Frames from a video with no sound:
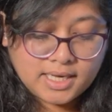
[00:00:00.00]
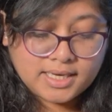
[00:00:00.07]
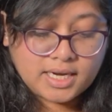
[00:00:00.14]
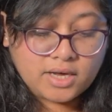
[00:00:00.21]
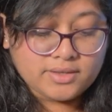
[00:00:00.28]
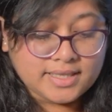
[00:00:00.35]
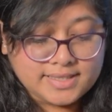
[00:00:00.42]

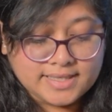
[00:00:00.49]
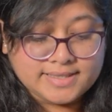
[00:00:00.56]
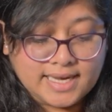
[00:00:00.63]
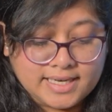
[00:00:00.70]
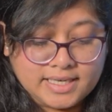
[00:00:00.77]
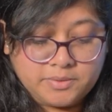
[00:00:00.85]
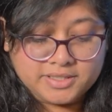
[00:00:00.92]
Now, that's
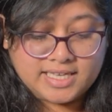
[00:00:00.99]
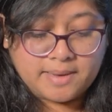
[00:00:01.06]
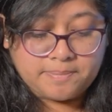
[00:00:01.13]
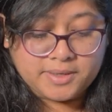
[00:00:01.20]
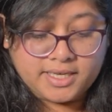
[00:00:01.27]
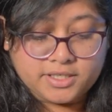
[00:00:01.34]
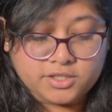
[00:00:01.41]
exactly what's
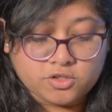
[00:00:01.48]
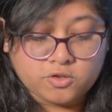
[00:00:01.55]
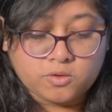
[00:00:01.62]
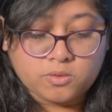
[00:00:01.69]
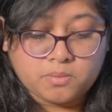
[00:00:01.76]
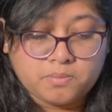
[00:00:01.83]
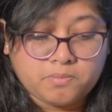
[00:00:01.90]
happening.
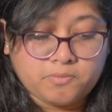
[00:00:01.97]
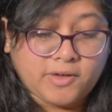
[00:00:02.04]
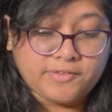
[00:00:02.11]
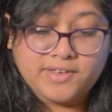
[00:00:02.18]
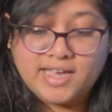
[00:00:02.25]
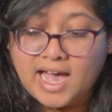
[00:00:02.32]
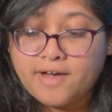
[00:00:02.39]
So
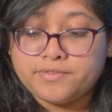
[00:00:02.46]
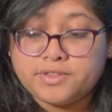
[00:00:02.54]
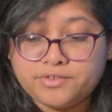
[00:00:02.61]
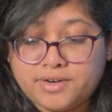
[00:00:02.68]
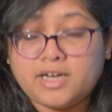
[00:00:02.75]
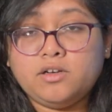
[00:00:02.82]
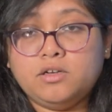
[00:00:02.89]
when we have
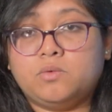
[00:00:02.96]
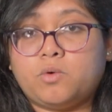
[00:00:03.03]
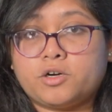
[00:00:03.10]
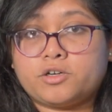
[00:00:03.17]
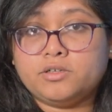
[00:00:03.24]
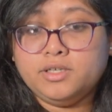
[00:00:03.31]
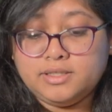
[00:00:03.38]
the regular
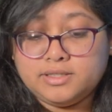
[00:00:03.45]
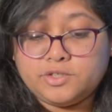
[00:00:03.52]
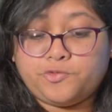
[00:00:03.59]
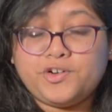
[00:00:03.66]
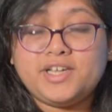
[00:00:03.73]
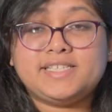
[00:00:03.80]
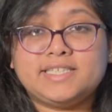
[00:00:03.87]
water, the
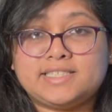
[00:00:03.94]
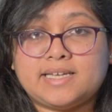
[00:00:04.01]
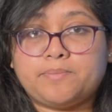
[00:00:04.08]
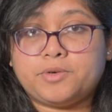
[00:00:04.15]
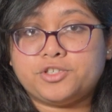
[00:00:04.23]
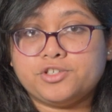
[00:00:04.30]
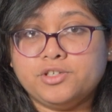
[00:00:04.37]
freezing
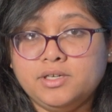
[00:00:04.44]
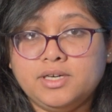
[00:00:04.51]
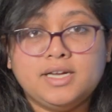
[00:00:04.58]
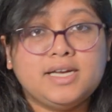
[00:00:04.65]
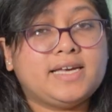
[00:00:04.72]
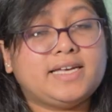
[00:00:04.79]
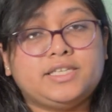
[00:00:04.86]
temperature
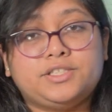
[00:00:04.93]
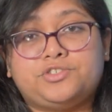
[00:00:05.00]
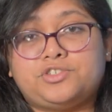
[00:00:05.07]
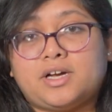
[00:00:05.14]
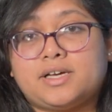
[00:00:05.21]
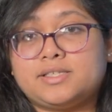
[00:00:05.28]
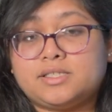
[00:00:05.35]
is
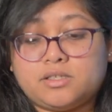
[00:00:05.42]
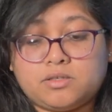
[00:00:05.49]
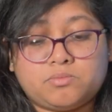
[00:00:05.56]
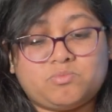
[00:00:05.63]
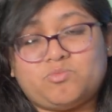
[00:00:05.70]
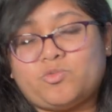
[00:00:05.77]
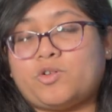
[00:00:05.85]
just,
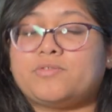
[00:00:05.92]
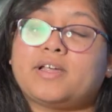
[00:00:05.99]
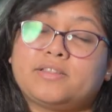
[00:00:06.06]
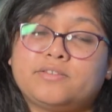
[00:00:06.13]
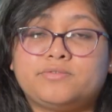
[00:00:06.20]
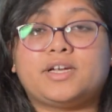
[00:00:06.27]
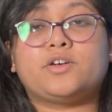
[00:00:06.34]
or
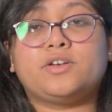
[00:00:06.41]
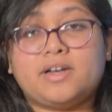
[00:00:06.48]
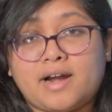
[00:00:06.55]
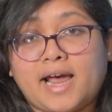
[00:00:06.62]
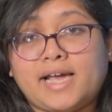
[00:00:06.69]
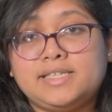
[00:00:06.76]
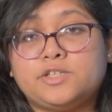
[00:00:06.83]
rather
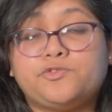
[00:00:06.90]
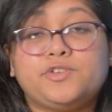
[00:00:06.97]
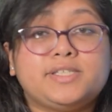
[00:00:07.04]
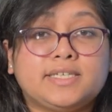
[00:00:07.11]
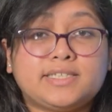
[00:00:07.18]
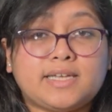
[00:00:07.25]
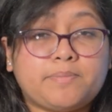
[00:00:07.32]
regular ice, the
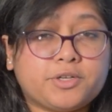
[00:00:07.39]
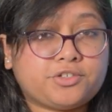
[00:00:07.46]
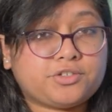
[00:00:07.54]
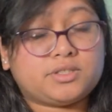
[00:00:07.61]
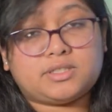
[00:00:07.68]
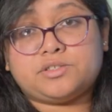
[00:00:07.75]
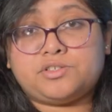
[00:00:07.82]
freezing
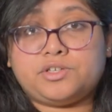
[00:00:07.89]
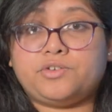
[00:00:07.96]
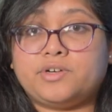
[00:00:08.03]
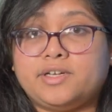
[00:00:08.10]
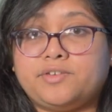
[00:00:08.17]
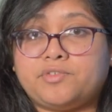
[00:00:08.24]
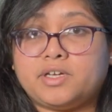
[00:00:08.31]
temperature is just
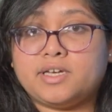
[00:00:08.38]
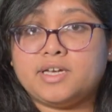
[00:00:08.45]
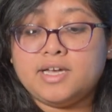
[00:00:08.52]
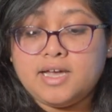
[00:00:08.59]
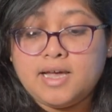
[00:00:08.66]
0 degree.